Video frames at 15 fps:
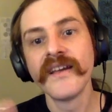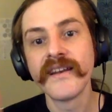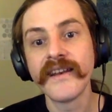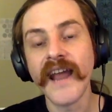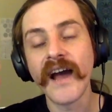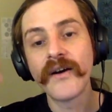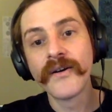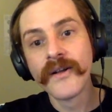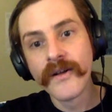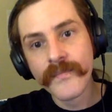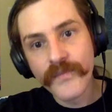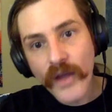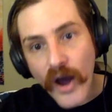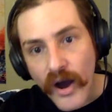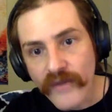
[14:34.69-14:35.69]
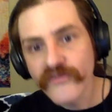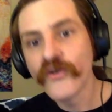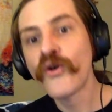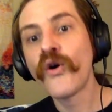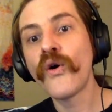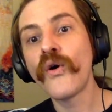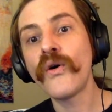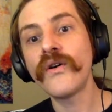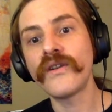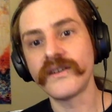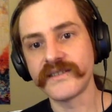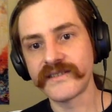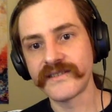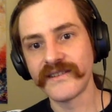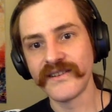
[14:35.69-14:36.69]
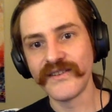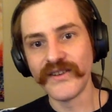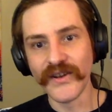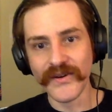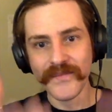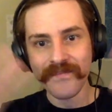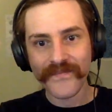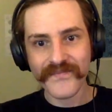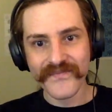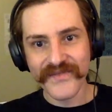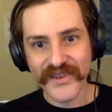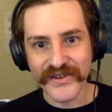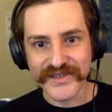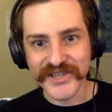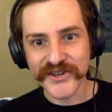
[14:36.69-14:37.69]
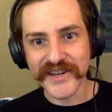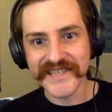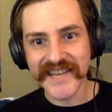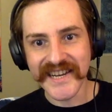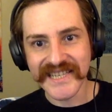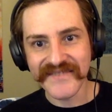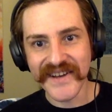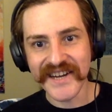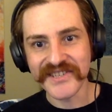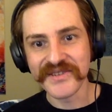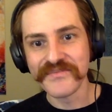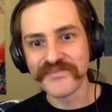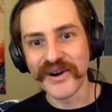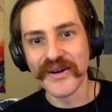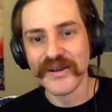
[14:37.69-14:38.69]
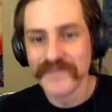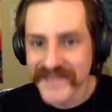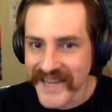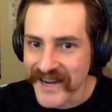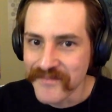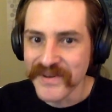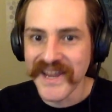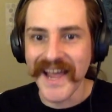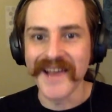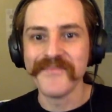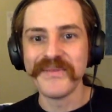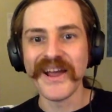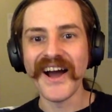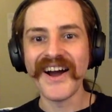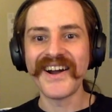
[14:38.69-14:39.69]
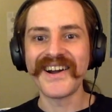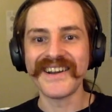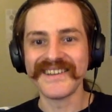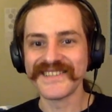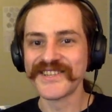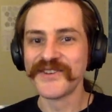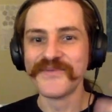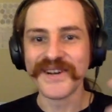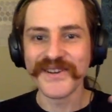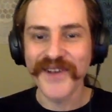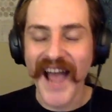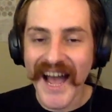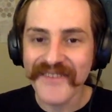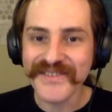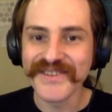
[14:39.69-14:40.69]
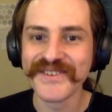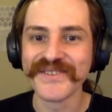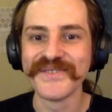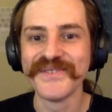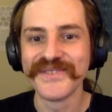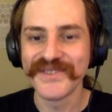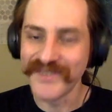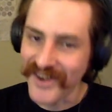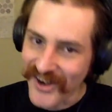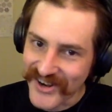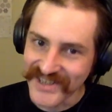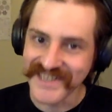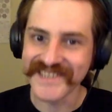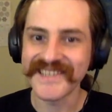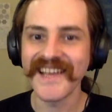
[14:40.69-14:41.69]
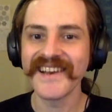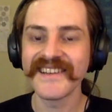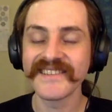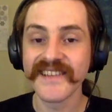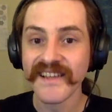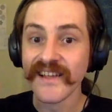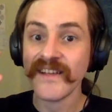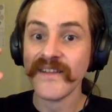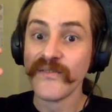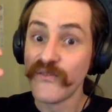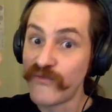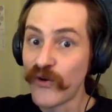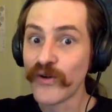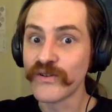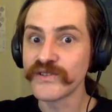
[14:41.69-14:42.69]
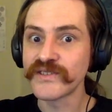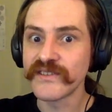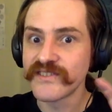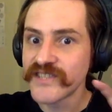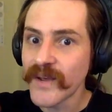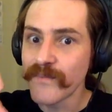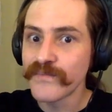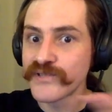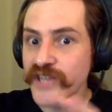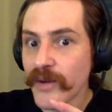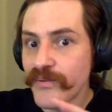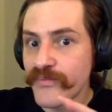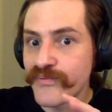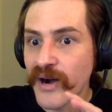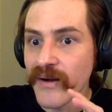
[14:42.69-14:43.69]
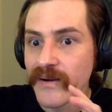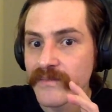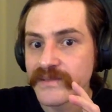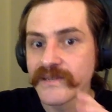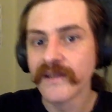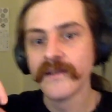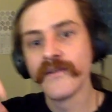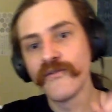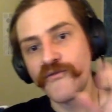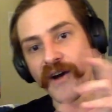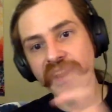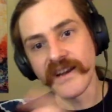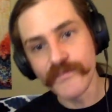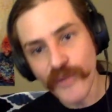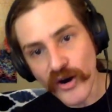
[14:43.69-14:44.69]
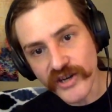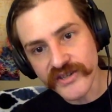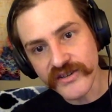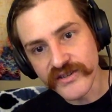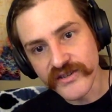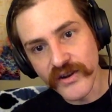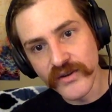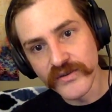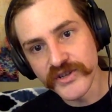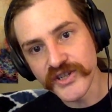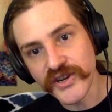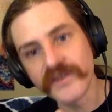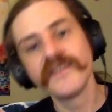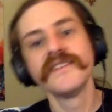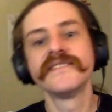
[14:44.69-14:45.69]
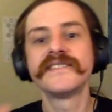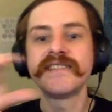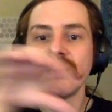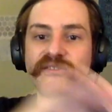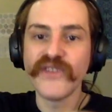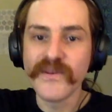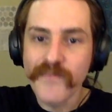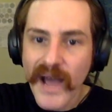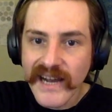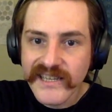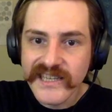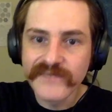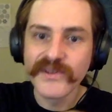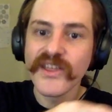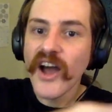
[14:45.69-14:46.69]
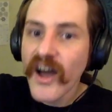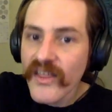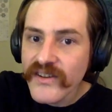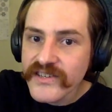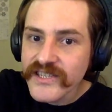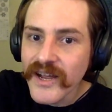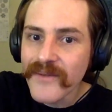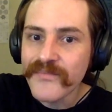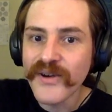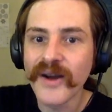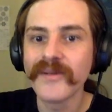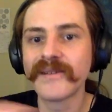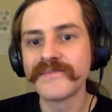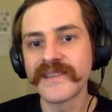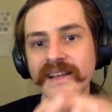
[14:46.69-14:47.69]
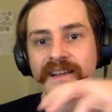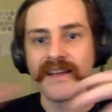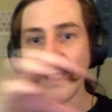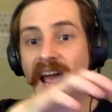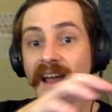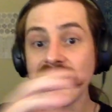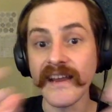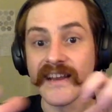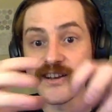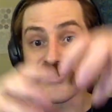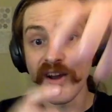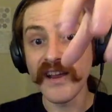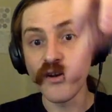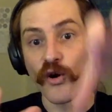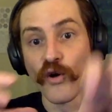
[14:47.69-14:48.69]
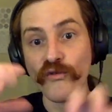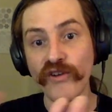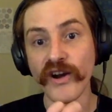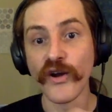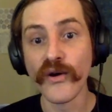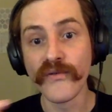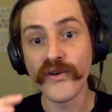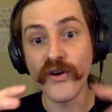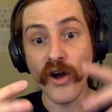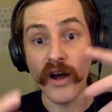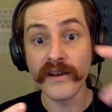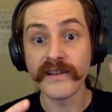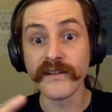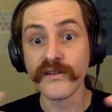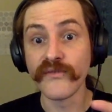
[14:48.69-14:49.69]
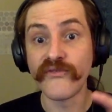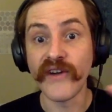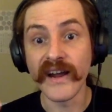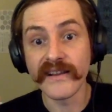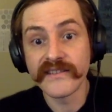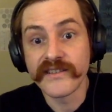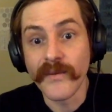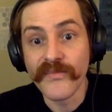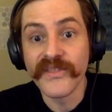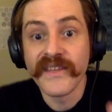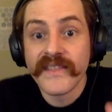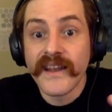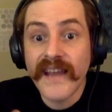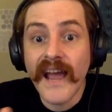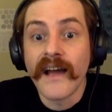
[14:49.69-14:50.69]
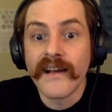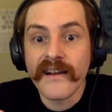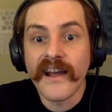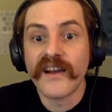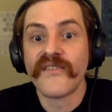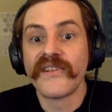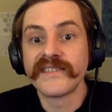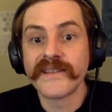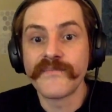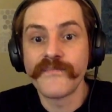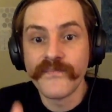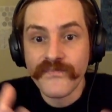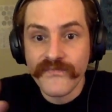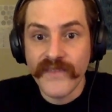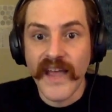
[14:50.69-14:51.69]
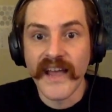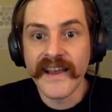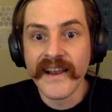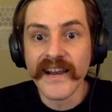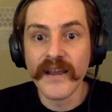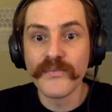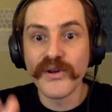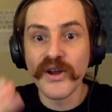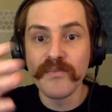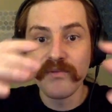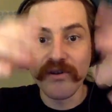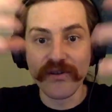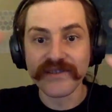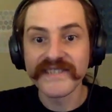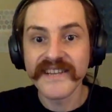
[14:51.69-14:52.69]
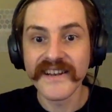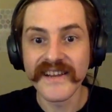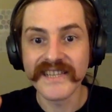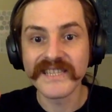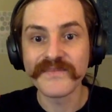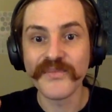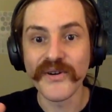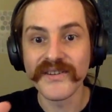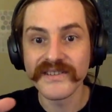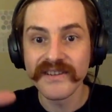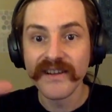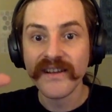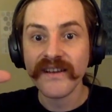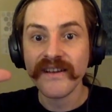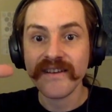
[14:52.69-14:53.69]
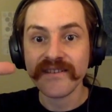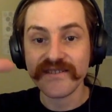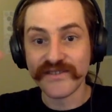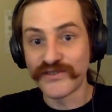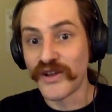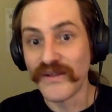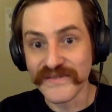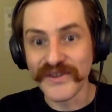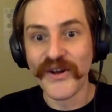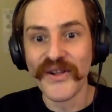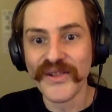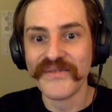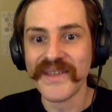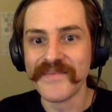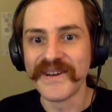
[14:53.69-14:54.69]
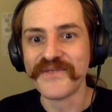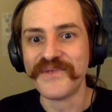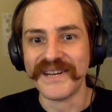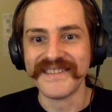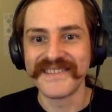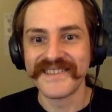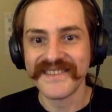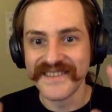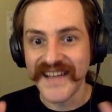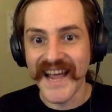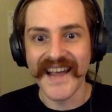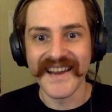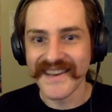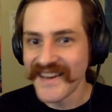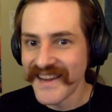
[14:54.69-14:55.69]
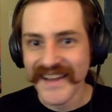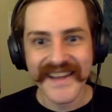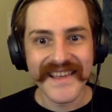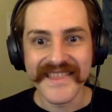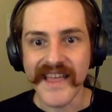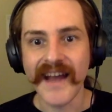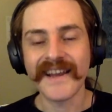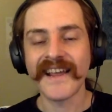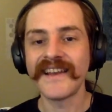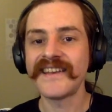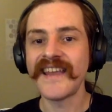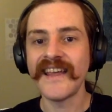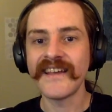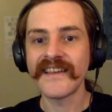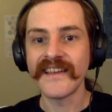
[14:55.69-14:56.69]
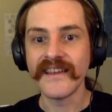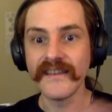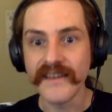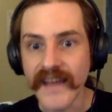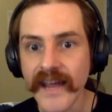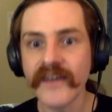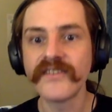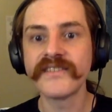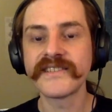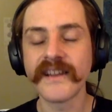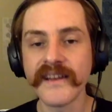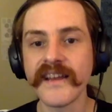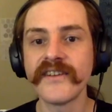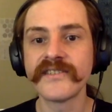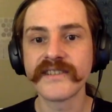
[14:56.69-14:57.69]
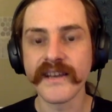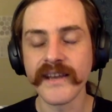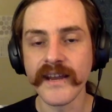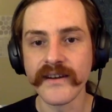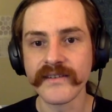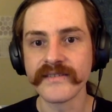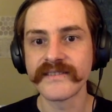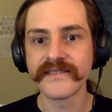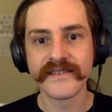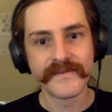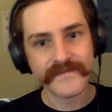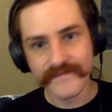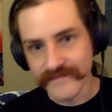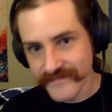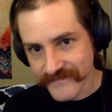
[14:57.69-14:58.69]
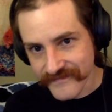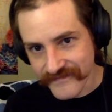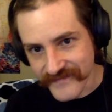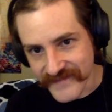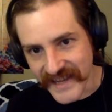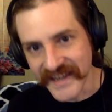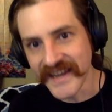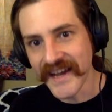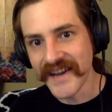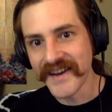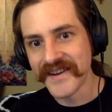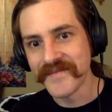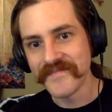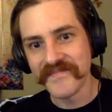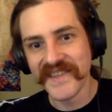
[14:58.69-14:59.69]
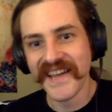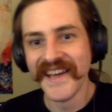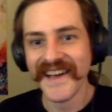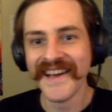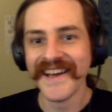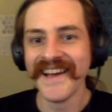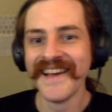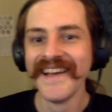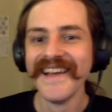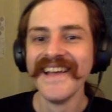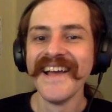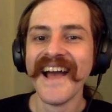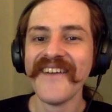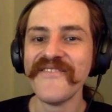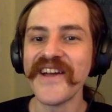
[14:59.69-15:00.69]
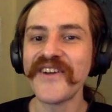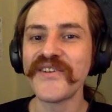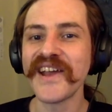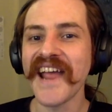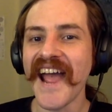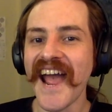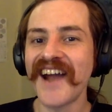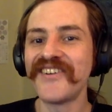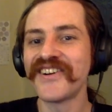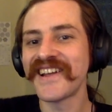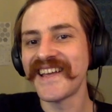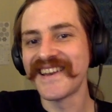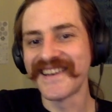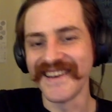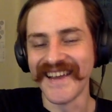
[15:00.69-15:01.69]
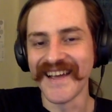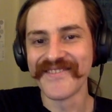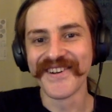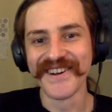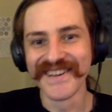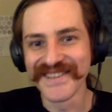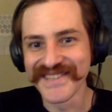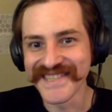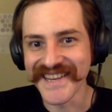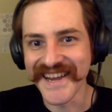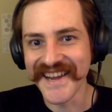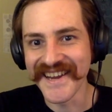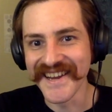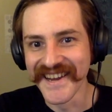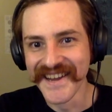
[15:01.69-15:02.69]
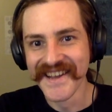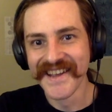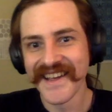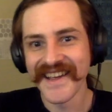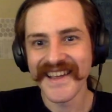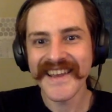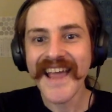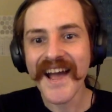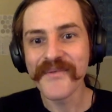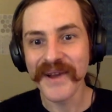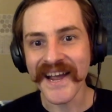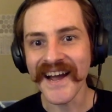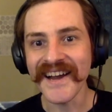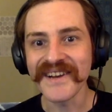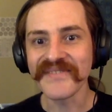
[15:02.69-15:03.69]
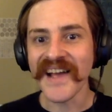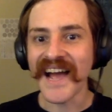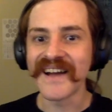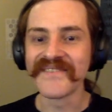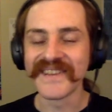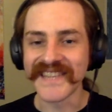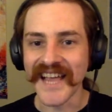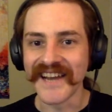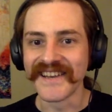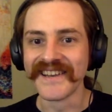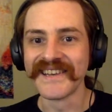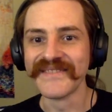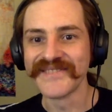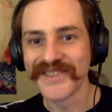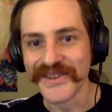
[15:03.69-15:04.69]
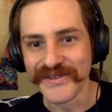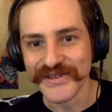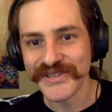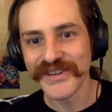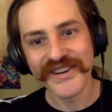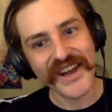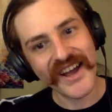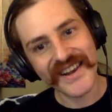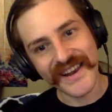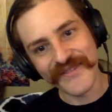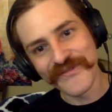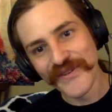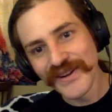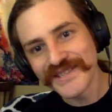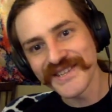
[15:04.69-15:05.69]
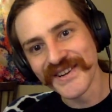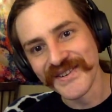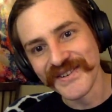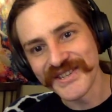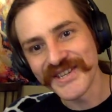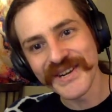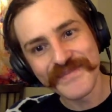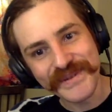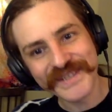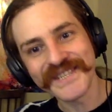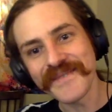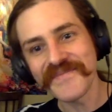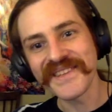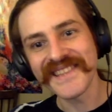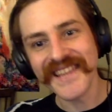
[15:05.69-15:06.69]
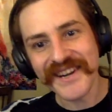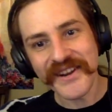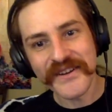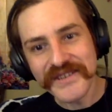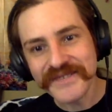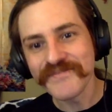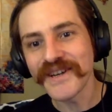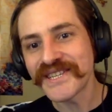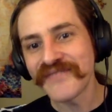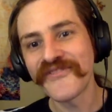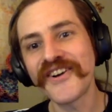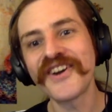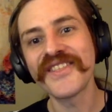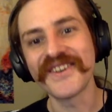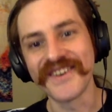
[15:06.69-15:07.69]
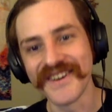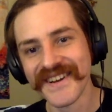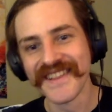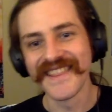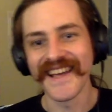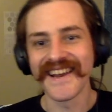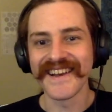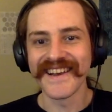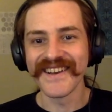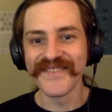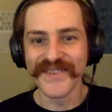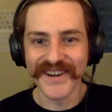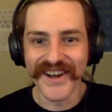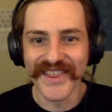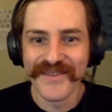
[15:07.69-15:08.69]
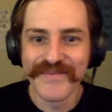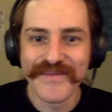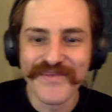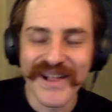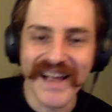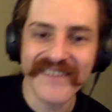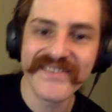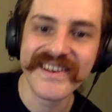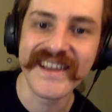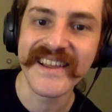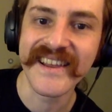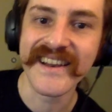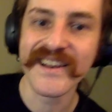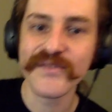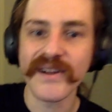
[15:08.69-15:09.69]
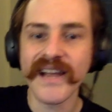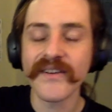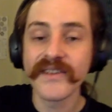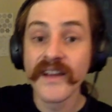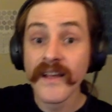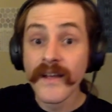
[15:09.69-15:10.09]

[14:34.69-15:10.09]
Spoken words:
Now, of course, constraint satisfaction problems can be NP hard. So what you have to do to a large extent is focus on some sub-problems, find a partial solution, see if it matches with other sub-problems, and iterate over and over until you find something that, kind of as a equilibrium, consilience points, solves all of them at once. And that can take years and years and years. Again, very arrogantly, I'm going to say, yeah, we kind of have a tentative solution, not a full solution, but something that goes much further than what other people have taken into account.